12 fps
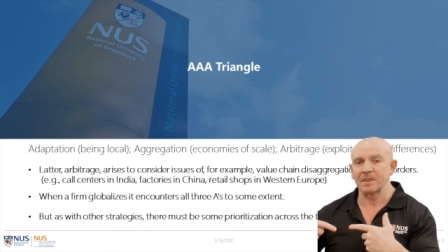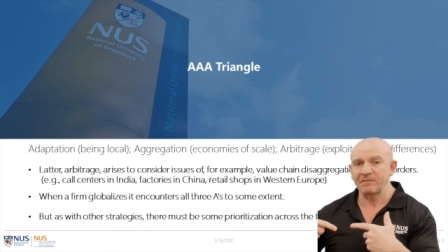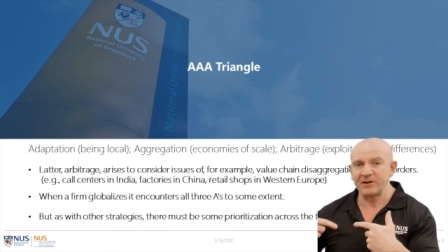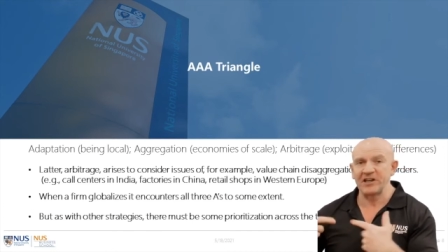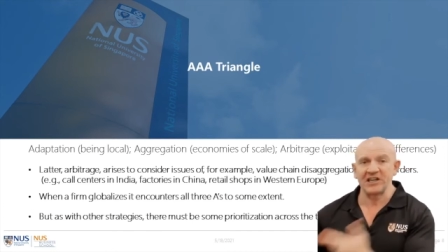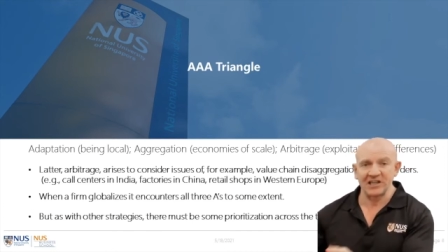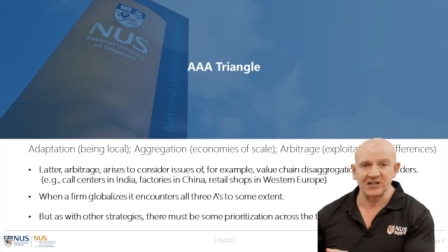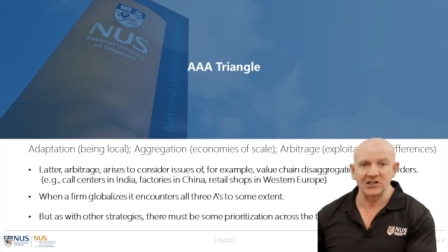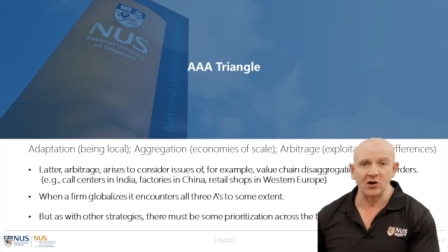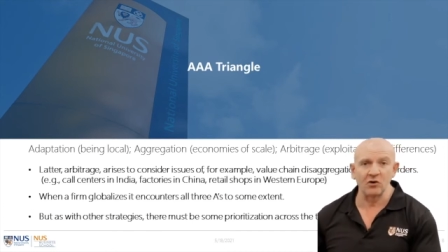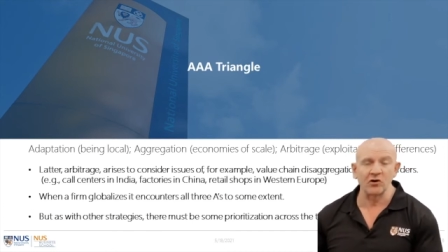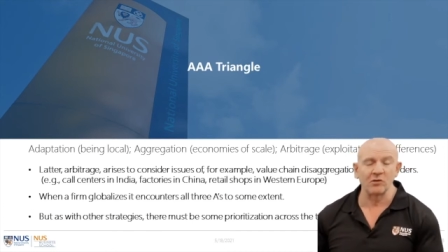feeding into
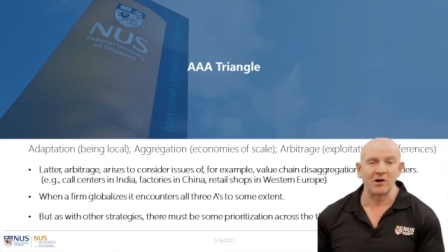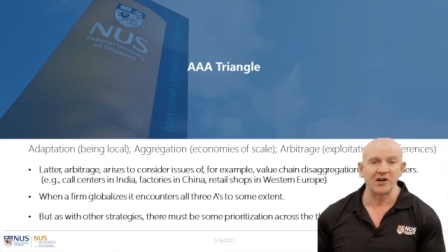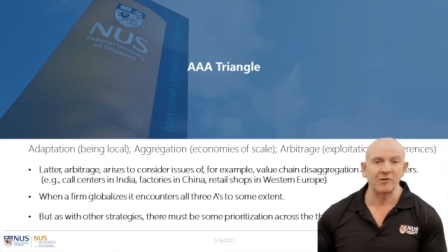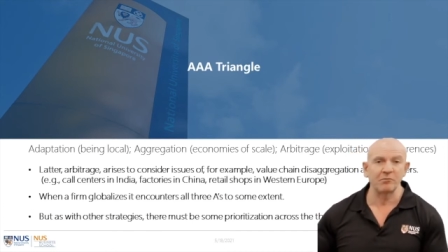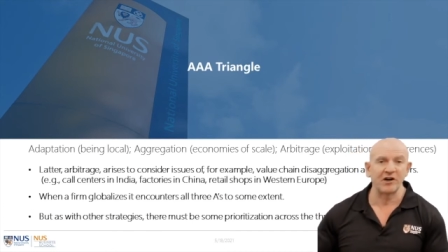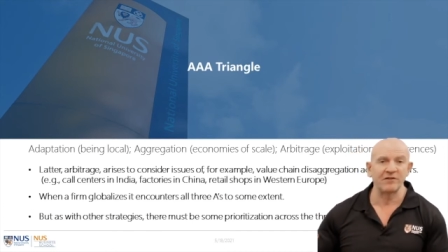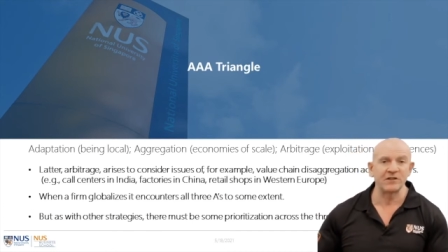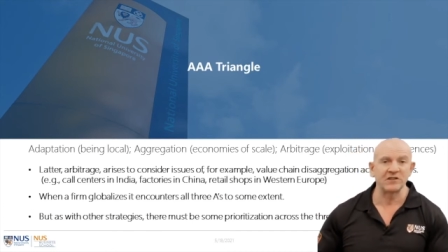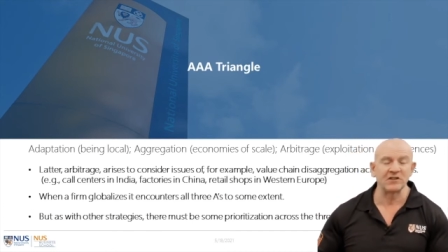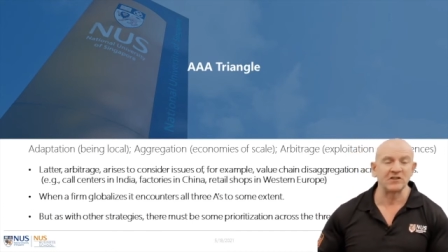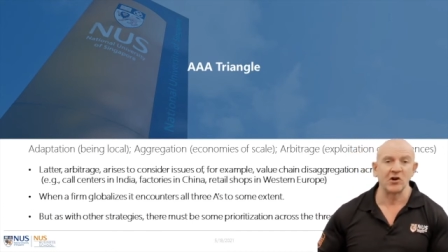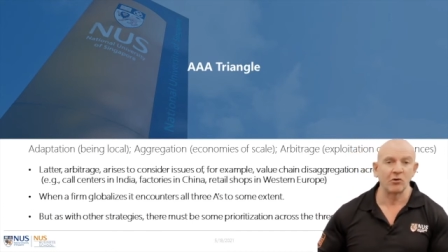local market
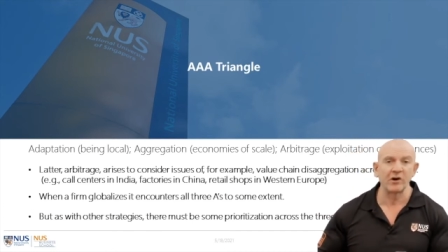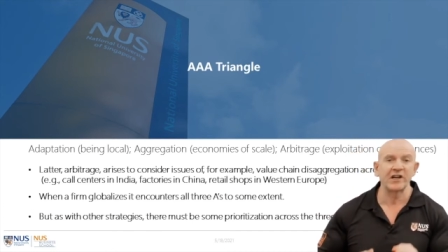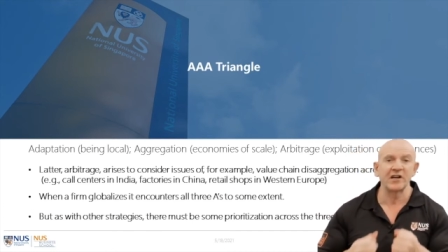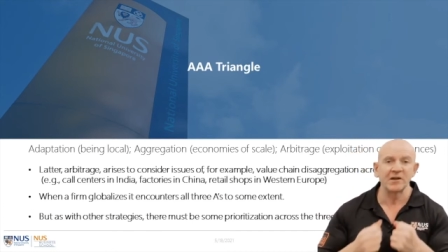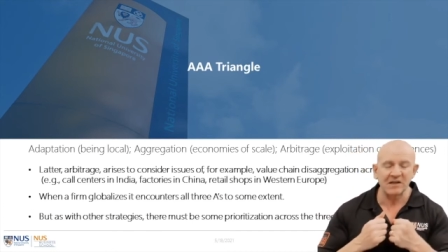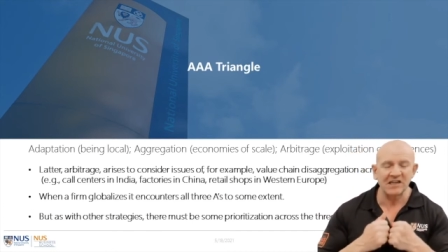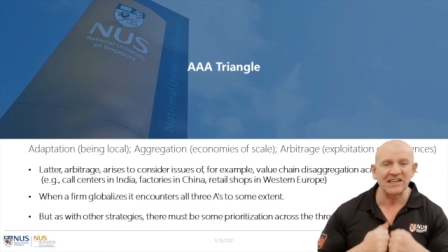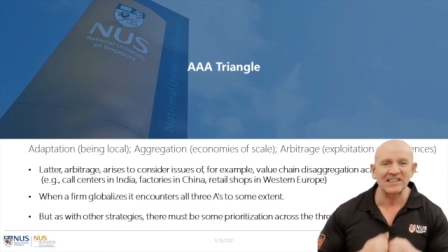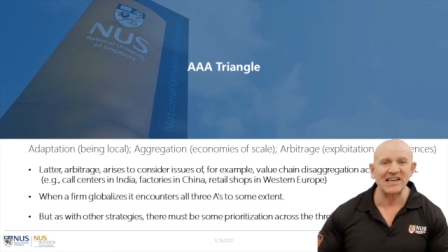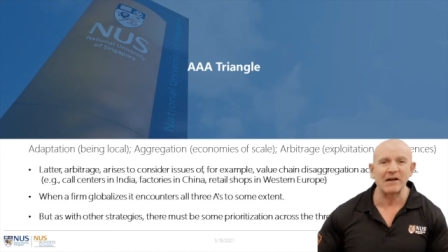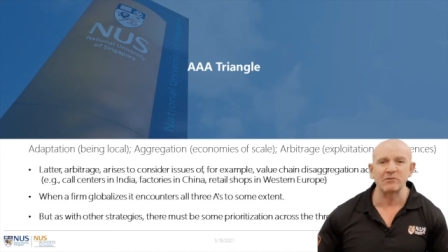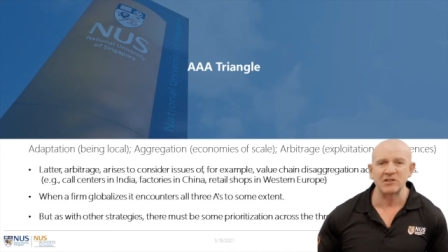preferences, or we're going to
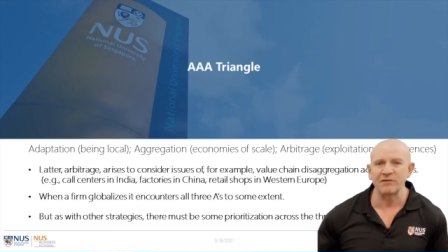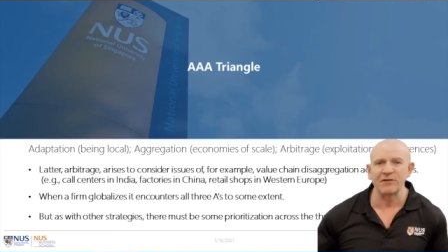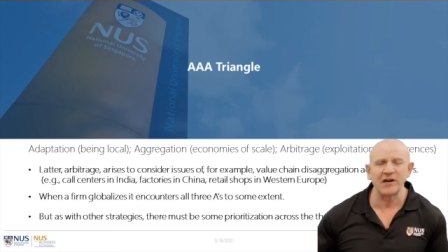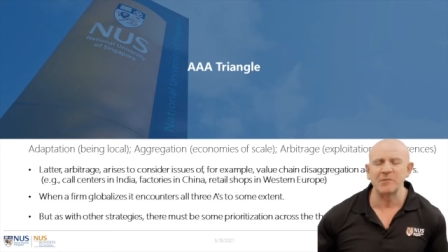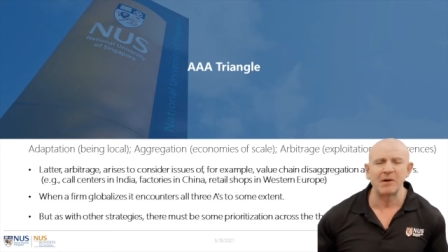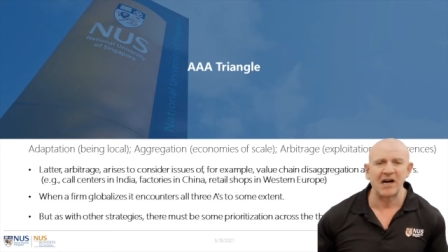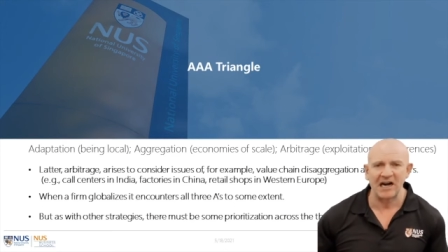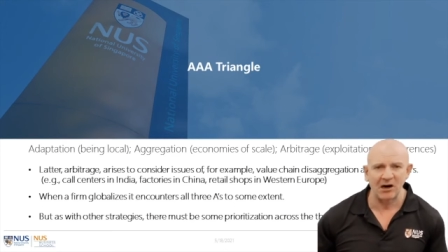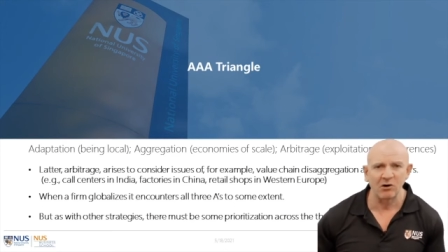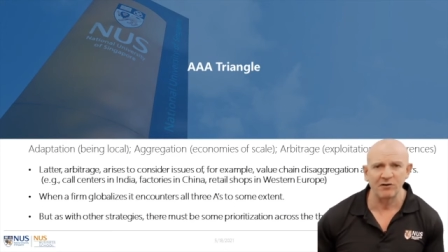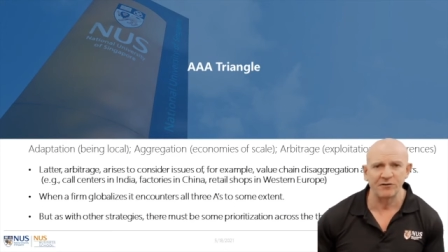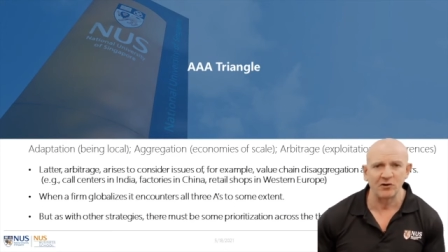establish a very
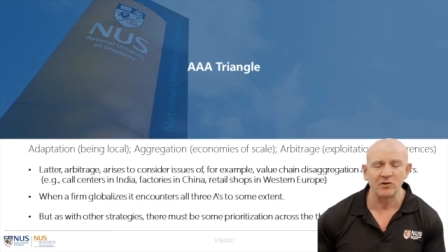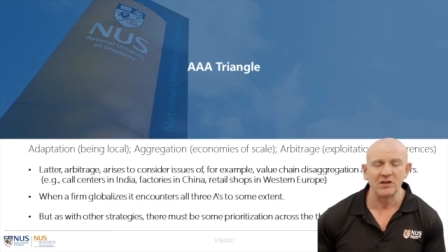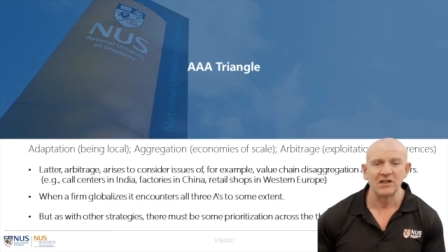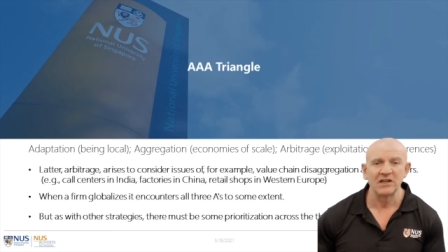powerful